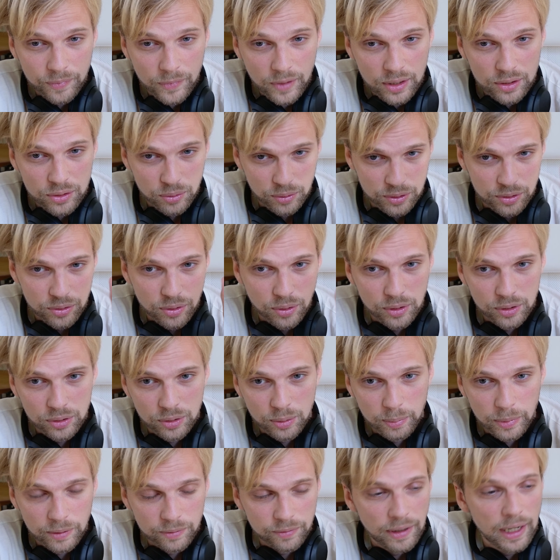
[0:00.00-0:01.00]
So it's going to
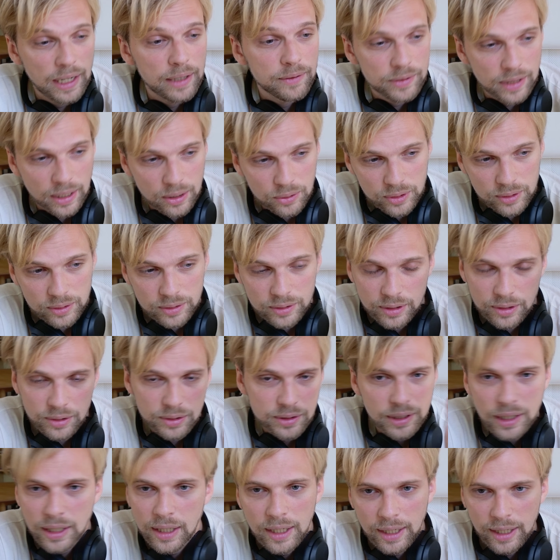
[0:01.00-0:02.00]
be 5,000
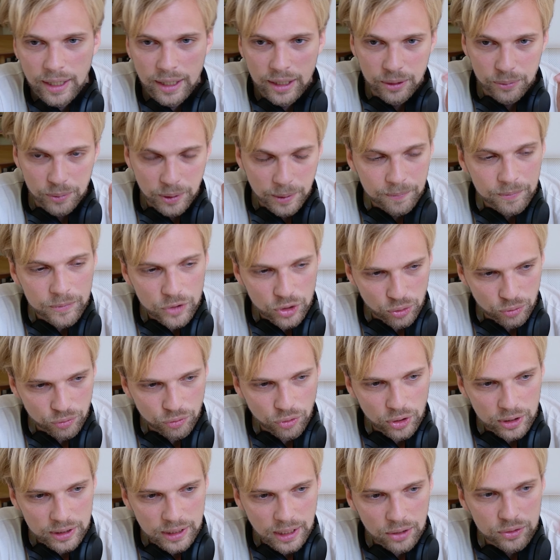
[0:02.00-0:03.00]
years. Anyway, so
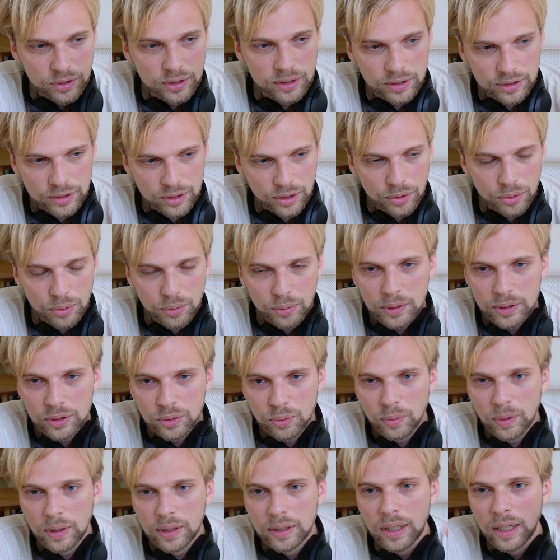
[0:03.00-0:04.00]
4,000 is the
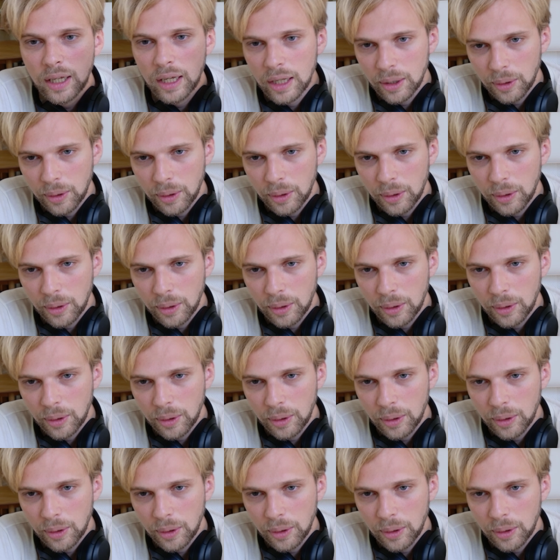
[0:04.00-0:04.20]
newest one,